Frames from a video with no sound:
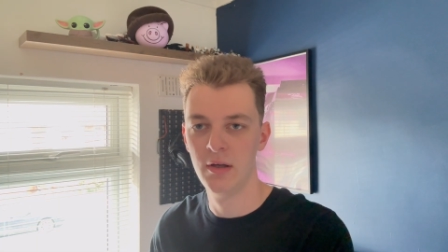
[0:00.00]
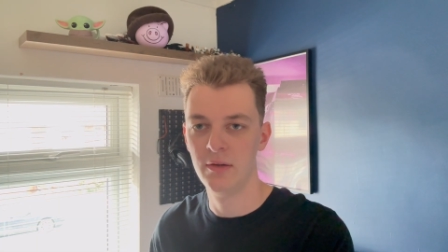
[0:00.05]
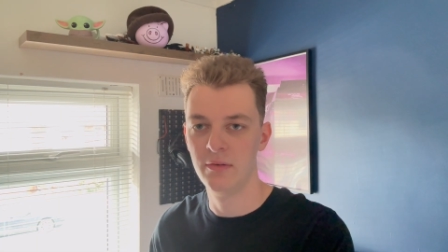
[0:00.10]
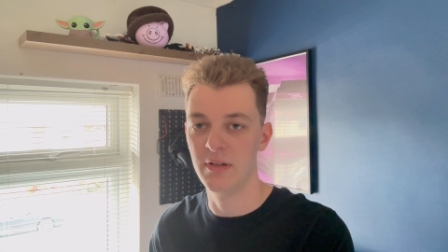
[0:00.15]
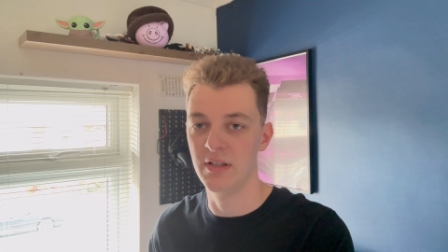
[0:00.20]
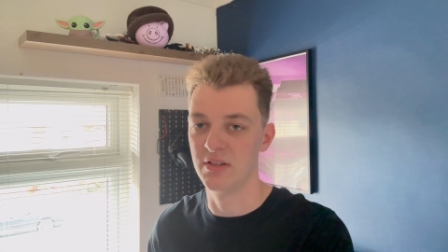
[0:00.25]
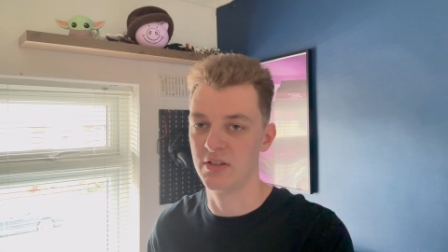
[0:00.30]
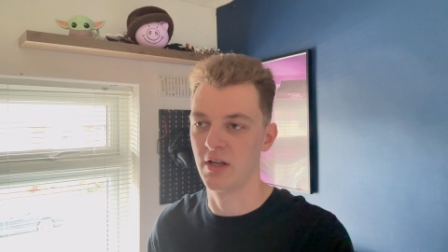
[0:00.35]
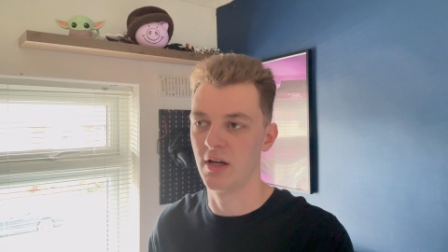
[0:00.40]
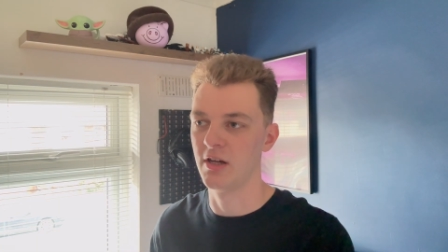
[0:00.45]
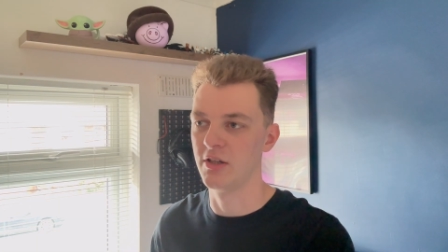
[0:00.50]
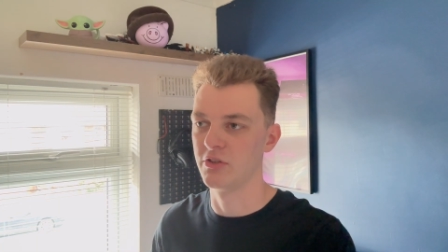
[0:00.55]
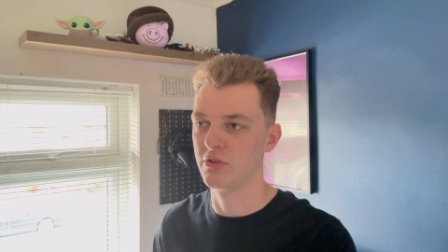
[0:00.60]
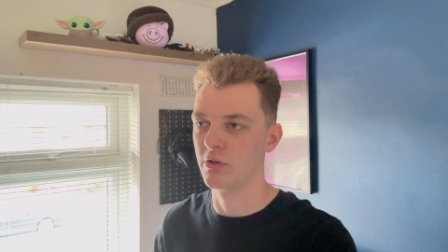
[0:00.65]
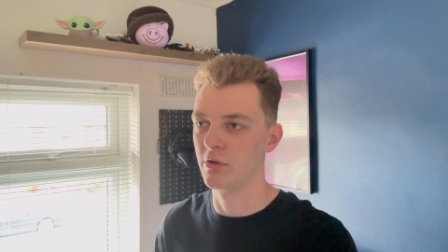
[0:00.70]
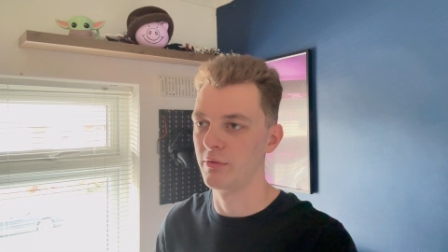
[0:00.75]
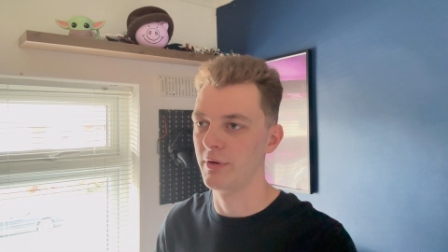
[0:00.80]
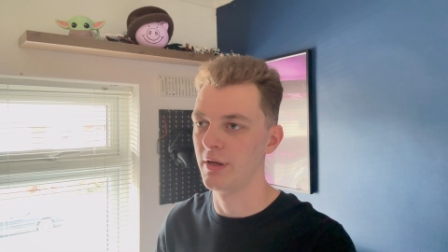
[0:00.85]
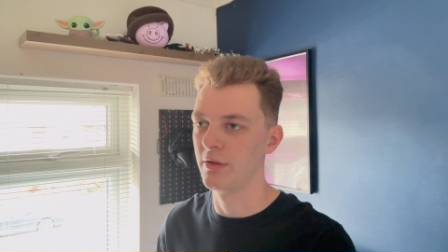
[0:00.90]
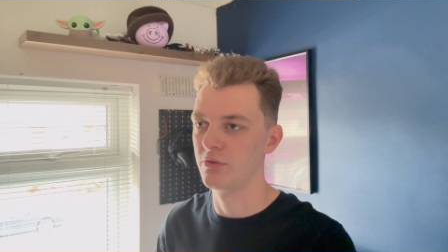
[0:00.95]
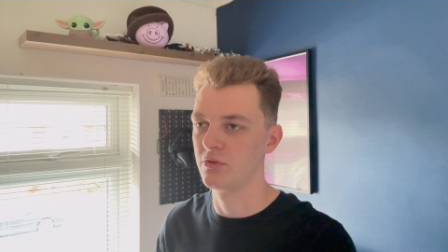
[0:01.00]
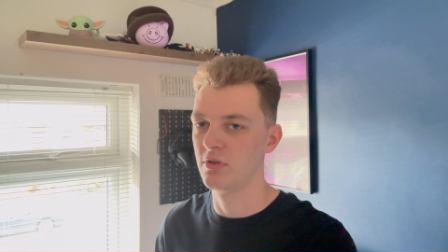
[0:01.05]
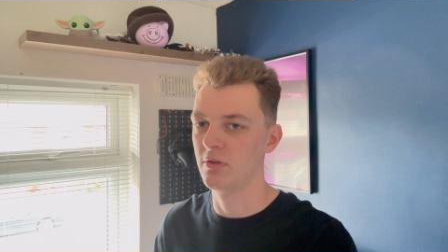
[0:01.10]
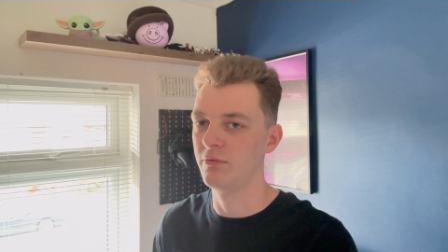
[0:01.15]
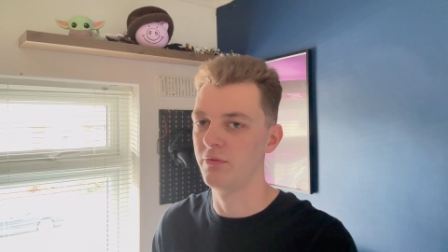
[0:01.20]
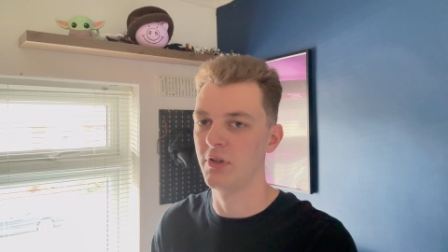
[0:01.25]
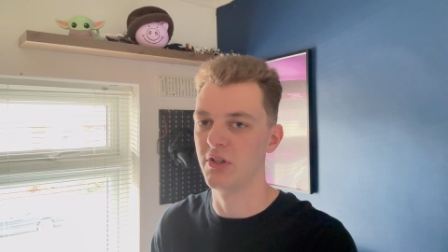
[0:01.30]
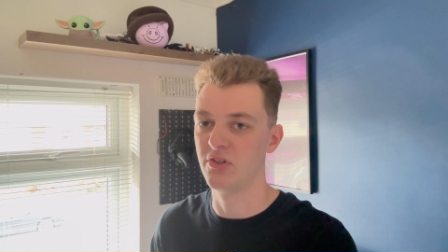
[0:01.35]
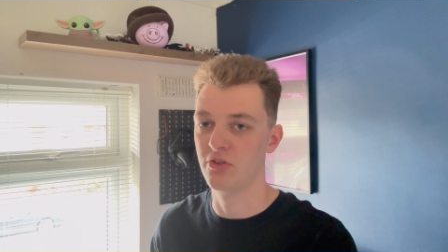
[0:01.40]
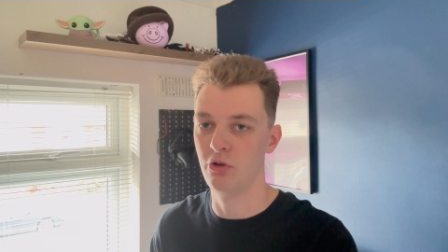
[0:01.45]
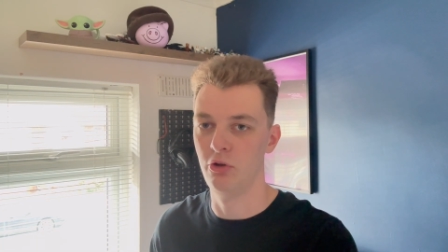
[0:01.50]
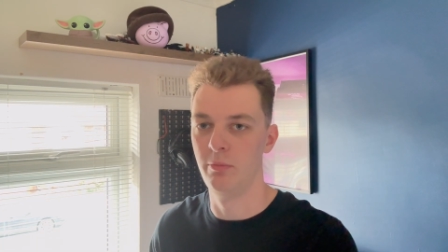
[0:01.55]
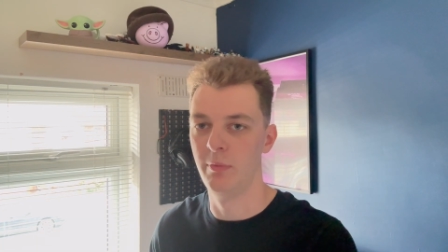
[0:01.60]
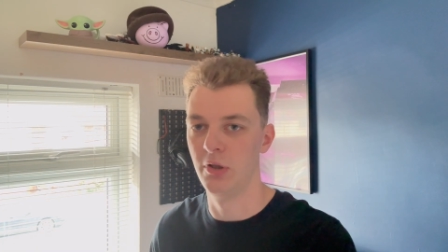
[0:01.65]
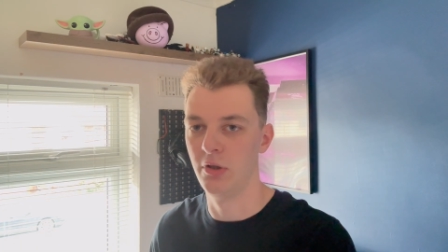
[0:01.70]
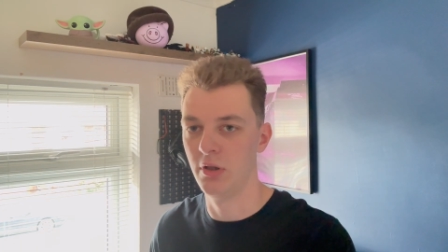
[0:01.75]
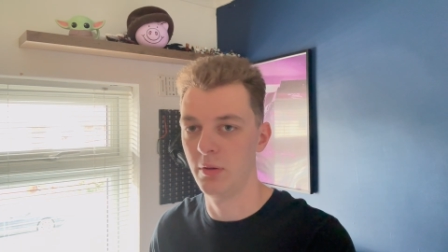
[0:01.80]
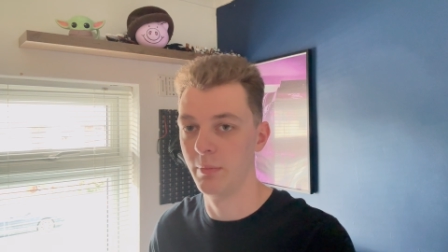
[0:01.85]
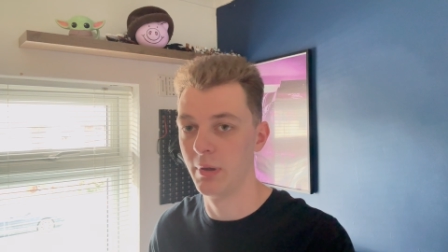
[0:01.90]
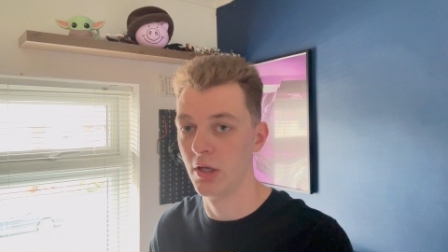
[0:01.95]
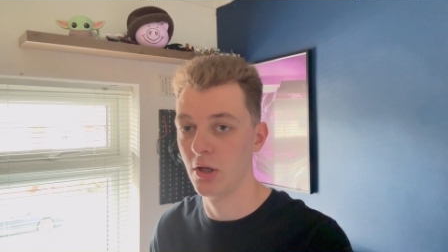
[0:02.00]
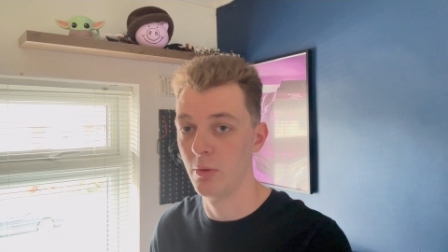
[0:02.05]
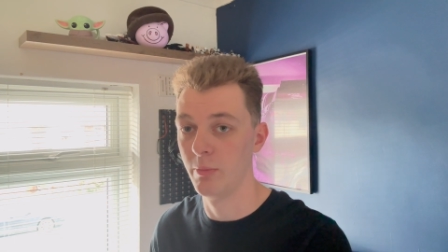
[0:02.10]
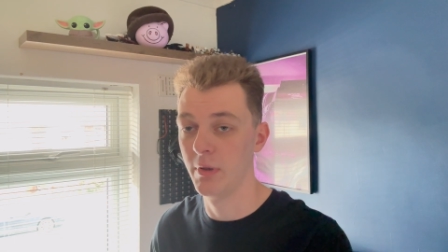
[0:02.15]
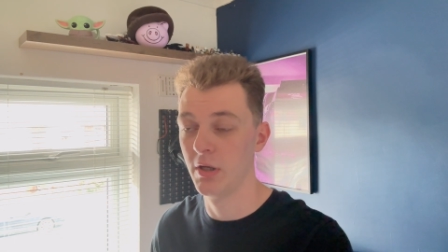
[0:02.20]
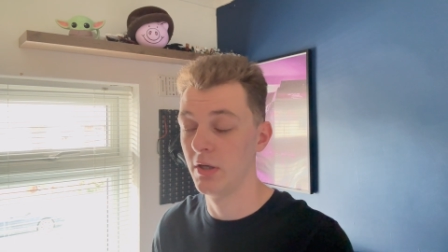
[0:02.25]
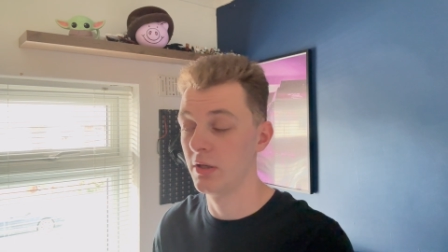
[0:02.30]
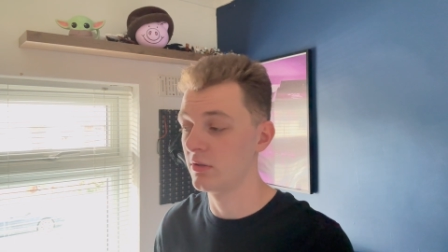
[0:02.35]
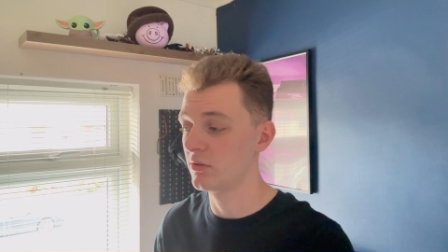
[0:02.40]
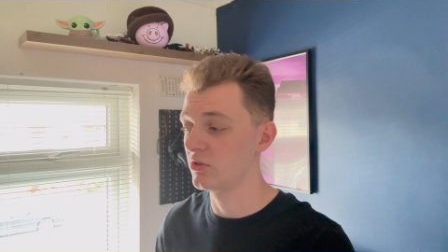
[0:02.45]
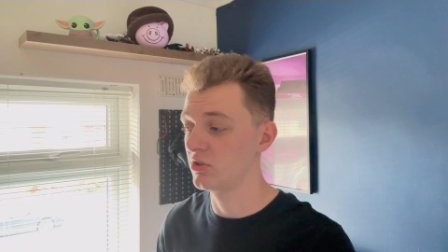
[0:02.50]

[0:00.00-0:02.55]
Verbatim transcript: these cars are around sort of the two million pound mark.